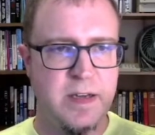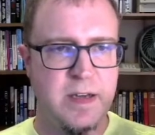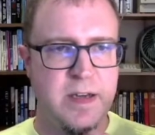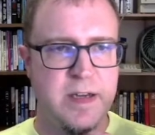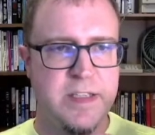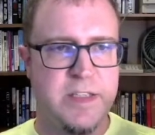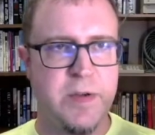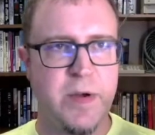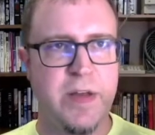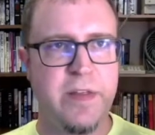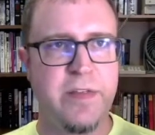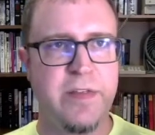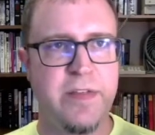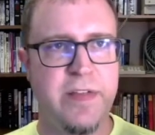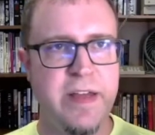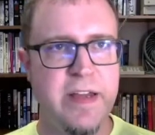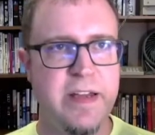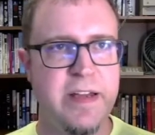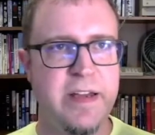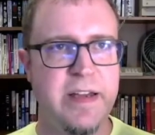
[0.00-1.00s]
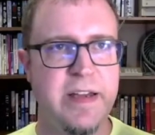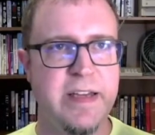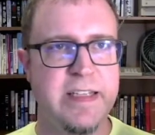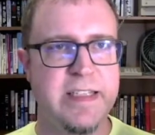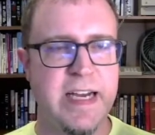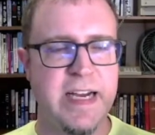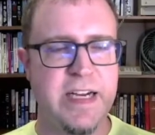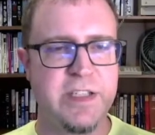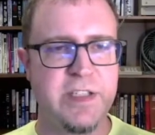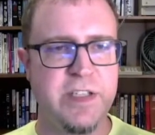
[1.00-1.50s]
So I think it's
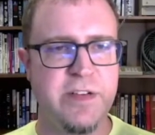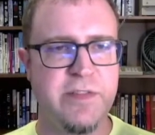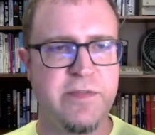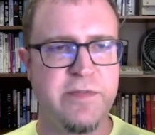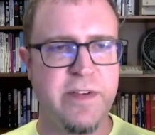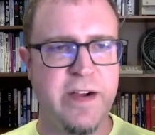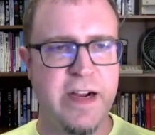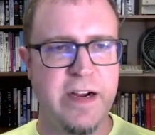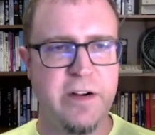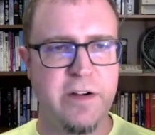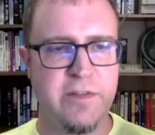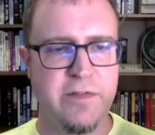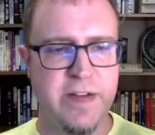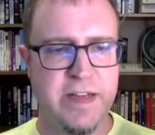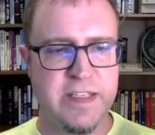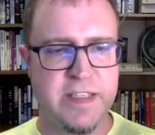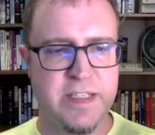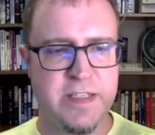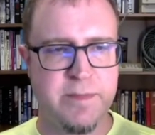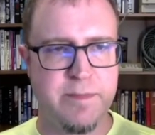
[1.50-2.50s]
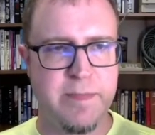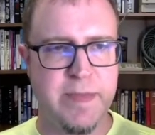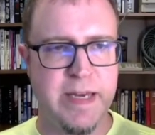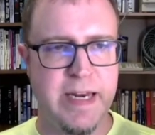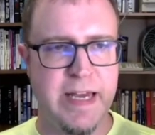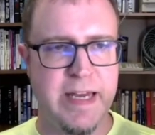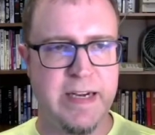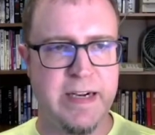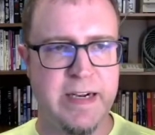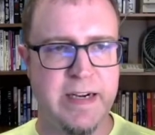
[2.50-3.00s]
actually fire event submit
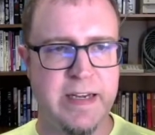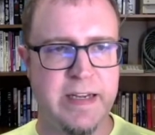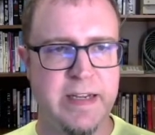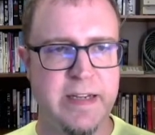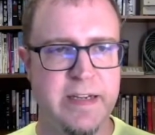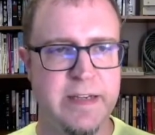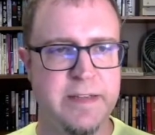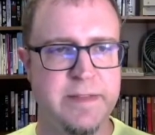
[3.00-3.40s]
editing.